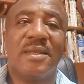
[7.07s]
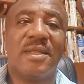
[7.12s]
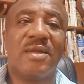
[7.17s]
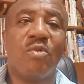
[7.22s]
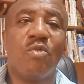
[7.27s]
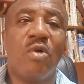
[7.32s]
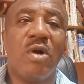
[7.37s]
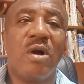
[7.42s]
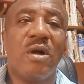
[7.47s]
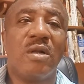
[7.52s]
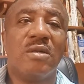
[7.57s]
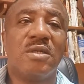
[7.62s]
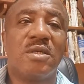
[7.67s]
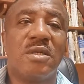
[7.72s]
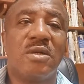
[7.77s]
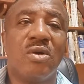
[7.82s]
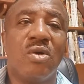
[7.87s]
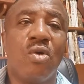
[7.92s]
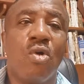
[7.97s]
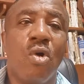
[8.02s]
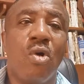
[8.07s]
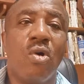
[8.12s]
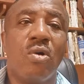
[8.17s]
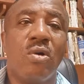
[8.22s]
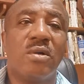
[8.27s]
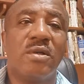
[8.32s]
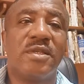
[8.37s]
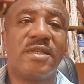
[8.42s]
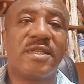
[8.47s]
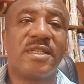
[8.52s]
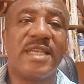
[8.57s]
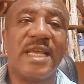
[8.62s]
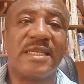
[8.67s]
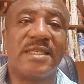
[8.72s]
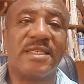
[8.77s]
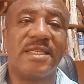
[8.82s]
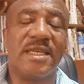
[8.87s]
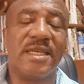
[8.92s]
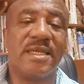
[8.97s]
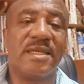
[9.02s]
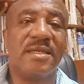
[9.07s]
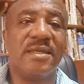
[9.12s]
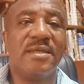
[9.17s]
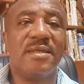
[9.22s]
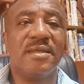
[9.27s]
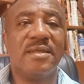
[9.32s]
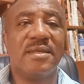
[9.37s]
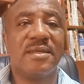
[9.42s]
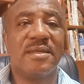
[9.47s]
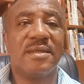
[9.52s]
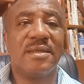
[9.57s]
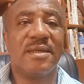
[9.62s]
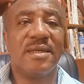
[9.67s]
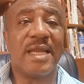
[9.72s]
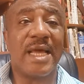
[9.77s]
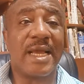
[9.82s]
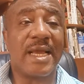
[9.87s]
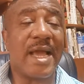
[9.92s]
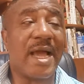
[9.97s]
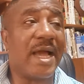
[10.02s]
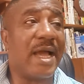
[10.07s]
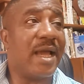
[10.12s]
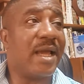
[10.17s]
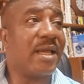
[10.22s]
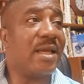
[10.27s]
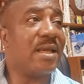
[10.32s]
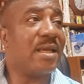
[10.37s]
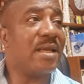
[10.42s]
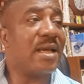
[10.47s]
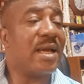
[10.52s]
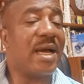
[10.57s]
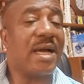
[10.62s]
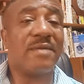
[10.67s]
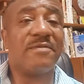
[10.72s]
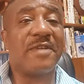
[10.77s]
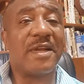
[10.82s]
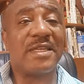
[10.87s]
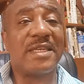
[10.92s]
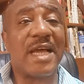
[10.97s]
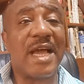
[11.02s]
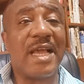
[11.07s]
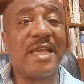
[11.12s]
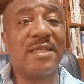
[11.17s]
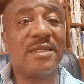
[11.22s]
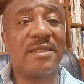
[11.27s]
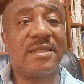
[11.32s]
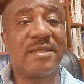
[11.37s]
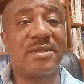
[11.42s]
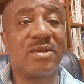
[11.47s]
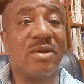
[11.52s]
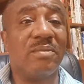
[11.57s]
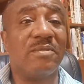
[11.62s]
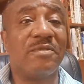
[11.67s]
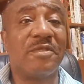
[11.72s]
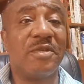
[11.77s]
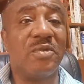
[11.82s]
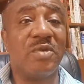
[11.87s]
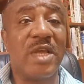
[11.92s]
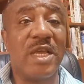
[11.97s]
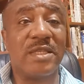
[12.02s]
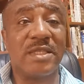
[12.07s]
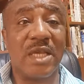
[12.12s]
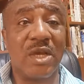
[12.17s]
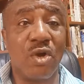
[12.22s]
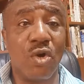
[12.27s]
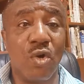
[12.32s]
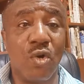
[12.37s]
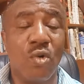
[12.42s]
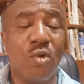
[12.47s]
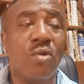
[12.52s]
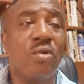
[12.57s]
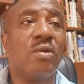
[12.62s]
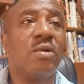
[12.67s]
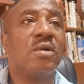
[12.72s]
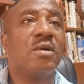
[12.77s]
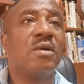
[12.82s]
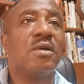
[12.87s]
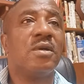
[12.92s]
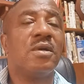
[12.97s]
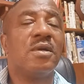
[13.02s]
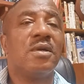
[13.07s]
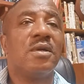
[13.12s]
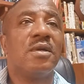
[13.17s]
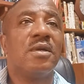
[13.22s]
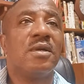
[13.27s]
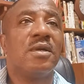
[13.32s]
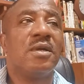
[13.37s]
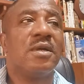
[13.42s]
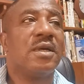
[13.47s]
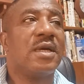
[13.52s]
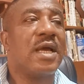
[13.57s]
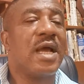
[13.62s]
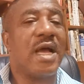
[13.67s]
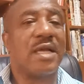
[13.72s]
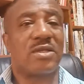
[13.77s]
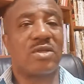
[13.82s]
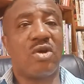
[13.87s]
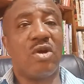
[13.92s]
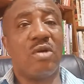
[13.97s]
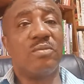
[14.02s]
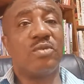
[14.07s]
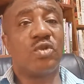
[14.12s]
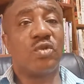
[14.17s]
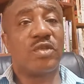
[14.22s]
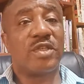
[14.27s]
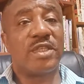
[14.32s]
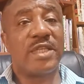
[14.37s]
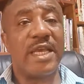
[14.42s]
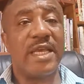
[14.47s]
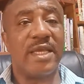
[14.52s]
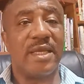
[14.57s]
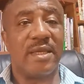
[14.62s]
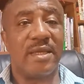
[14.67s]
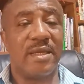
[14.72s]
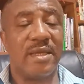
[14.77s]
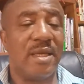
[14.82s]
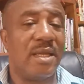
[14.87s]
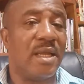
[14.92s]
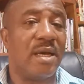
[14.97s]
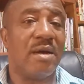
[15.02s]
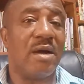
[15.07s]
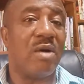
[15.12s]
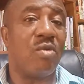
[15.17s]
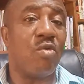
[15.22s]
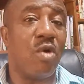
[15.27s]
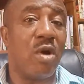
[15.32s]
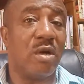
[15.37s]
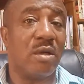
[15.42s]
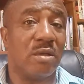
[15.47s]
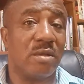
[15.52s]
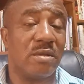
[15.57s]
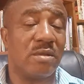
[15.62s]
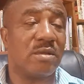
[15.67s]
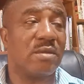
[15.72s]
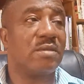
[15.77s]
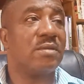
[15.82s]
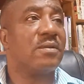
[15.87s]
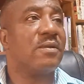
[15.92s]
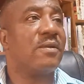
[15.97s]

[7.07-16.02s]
The world goal setting, like I advertised some few days ago, has come to stay in our world.